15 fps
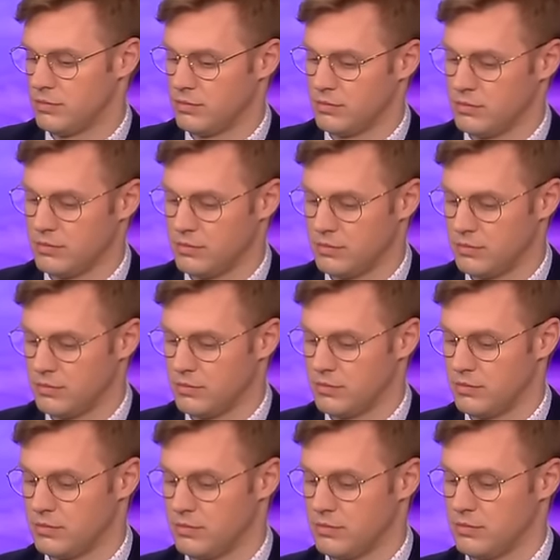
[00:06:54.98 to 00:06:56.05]

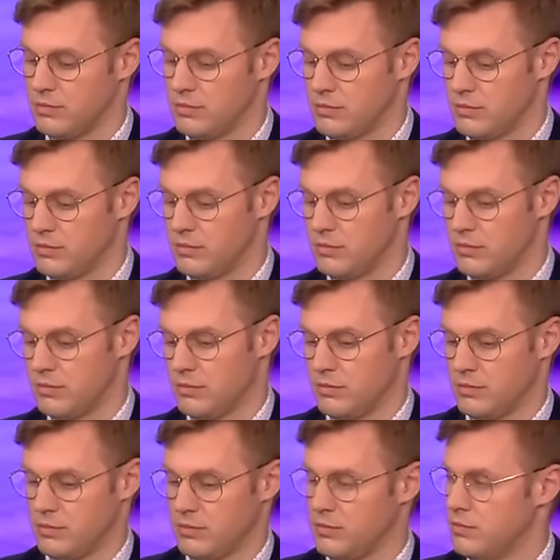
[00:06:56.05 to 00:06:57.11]

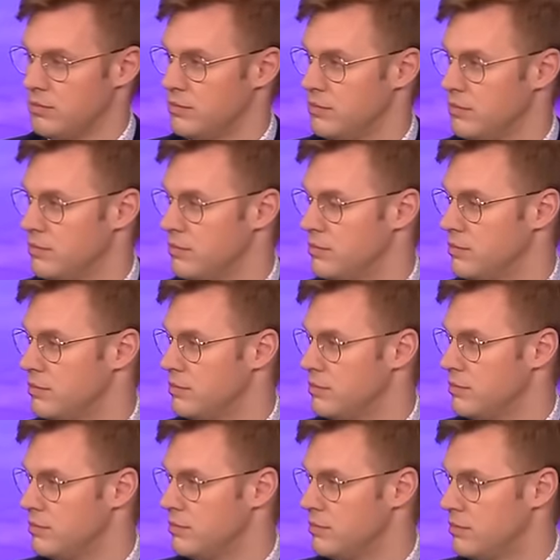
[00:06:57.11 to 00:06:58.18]

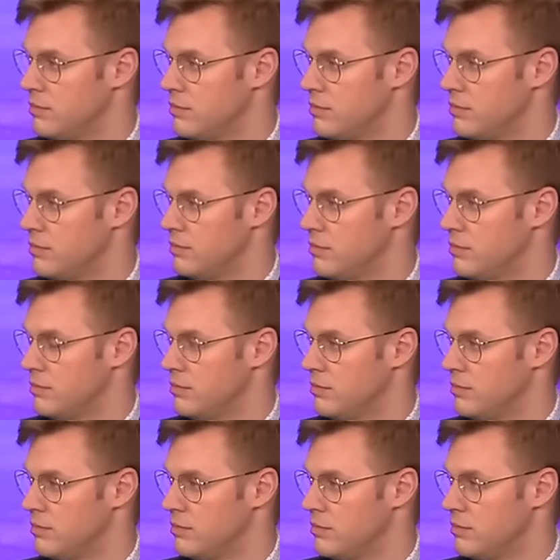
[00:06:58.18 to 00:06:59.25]

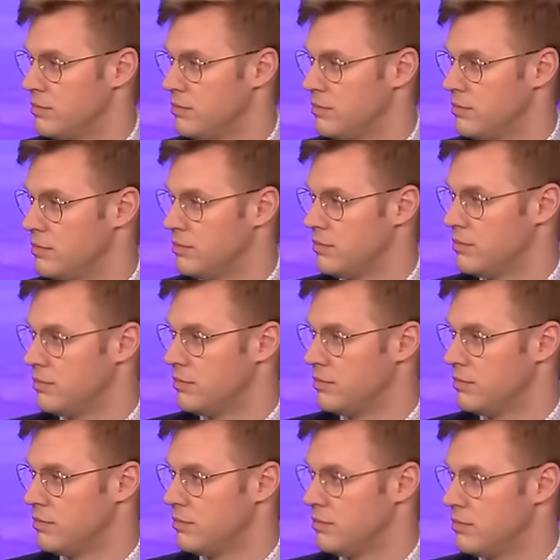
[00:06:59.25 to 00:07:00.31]

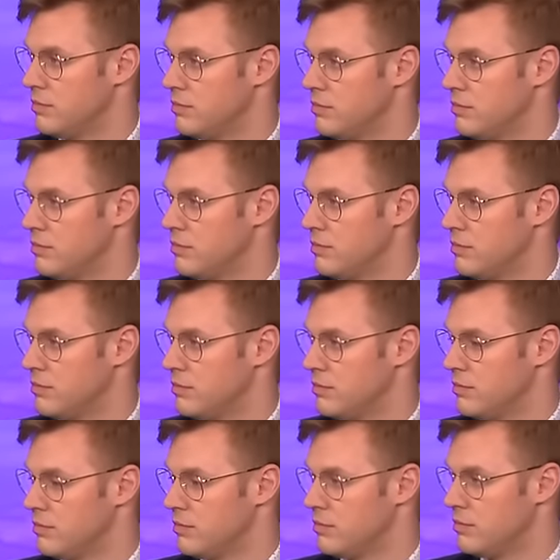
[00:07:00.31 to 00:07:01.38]

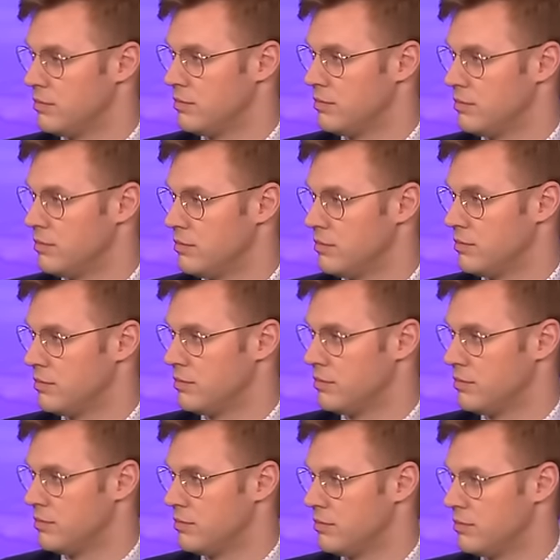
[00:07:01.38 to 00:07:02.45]

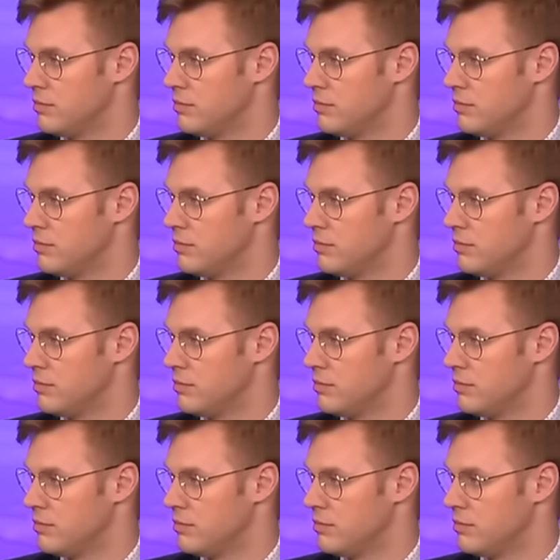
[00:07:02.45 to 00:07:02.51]
[no speech]